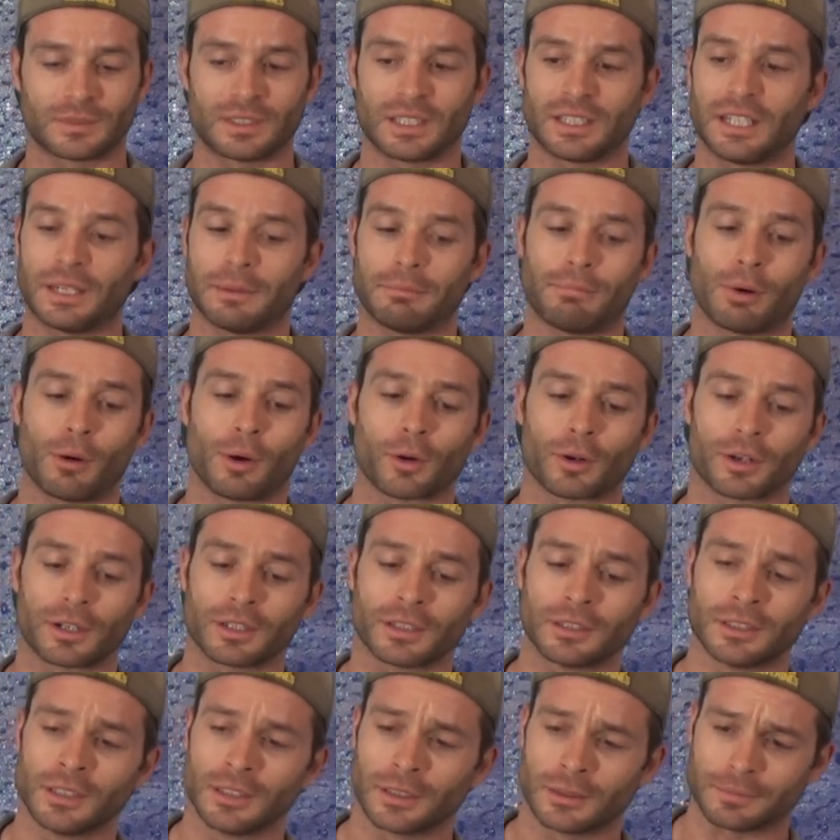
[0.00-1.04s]
get
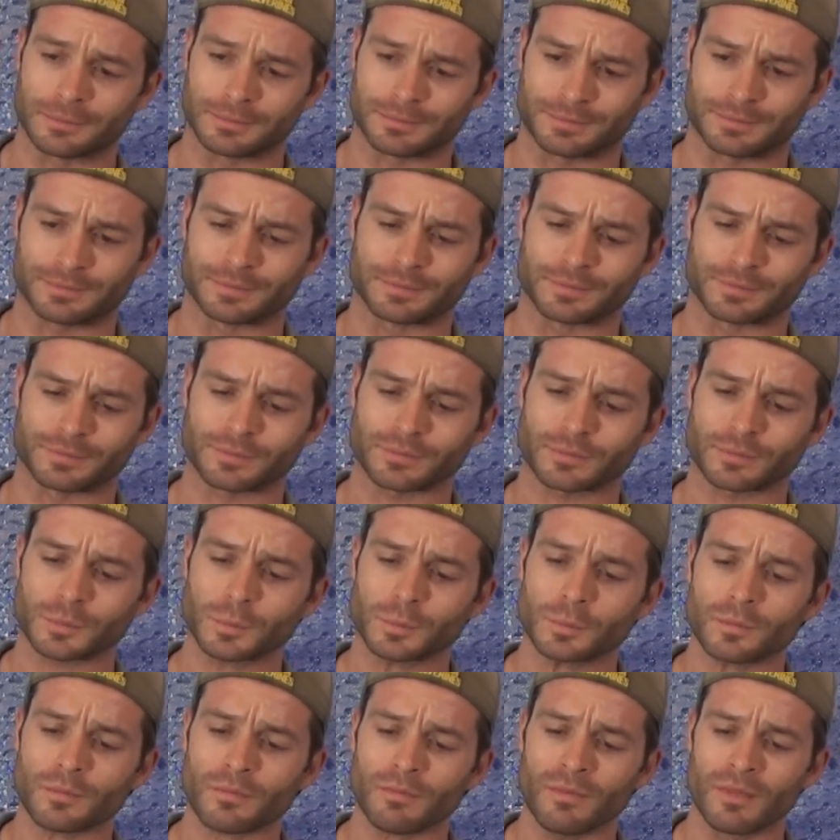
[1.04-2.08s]
pouring. And
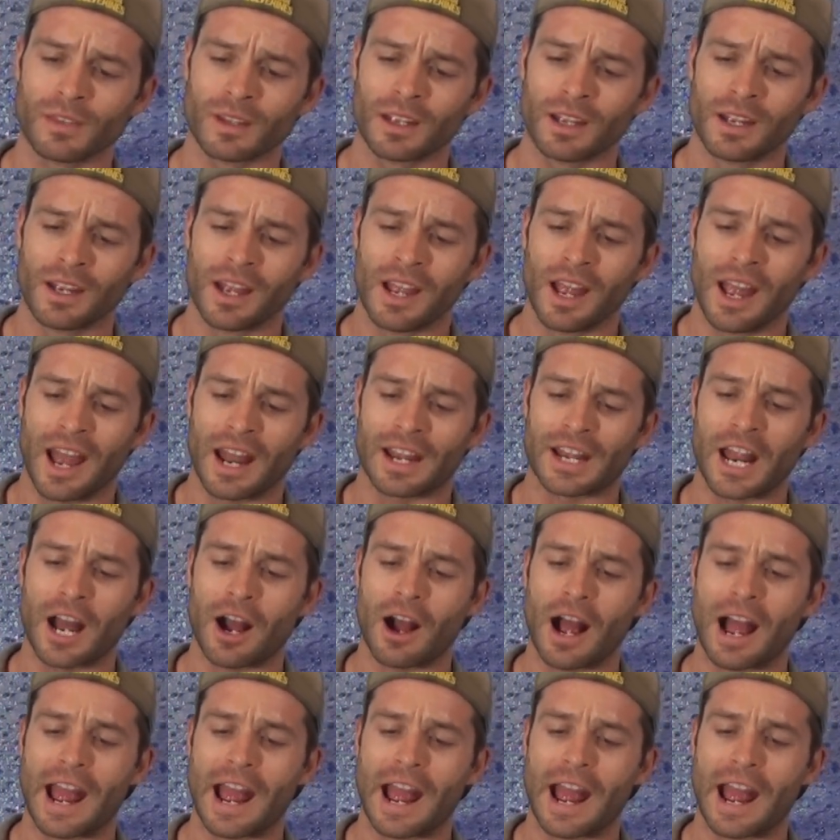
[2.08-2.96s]
now